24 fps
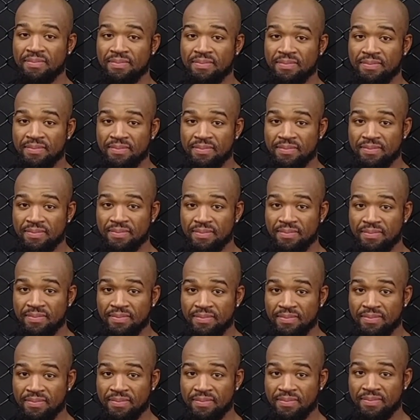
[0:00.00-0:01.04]

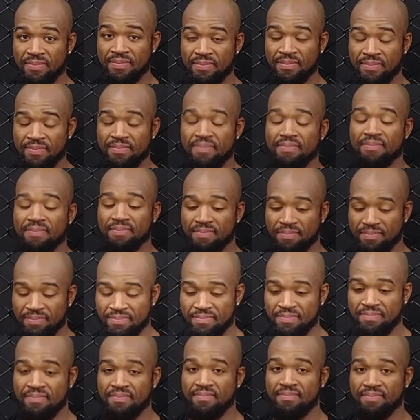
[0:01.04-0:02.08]

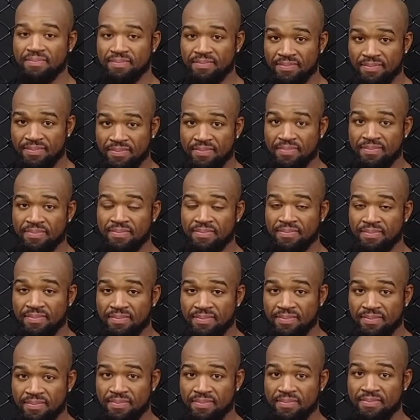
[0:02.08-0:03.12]

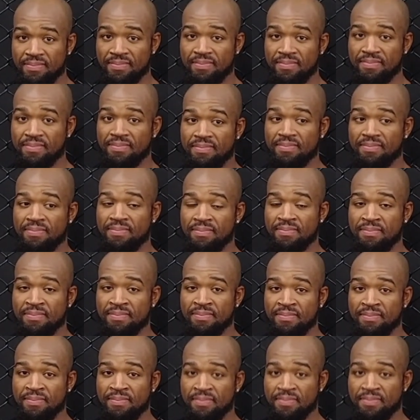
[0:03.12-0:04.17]

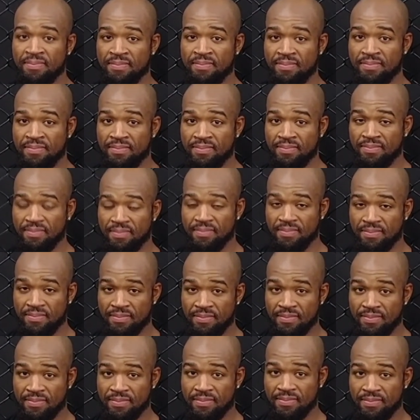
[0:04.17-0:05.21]

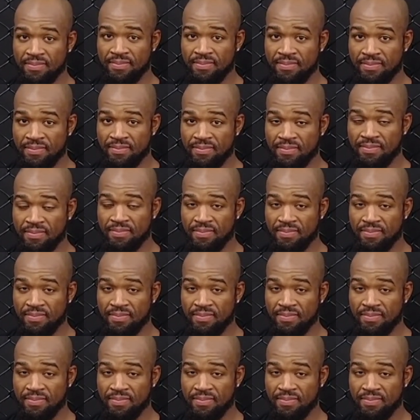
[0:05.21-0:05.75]
(not speaking)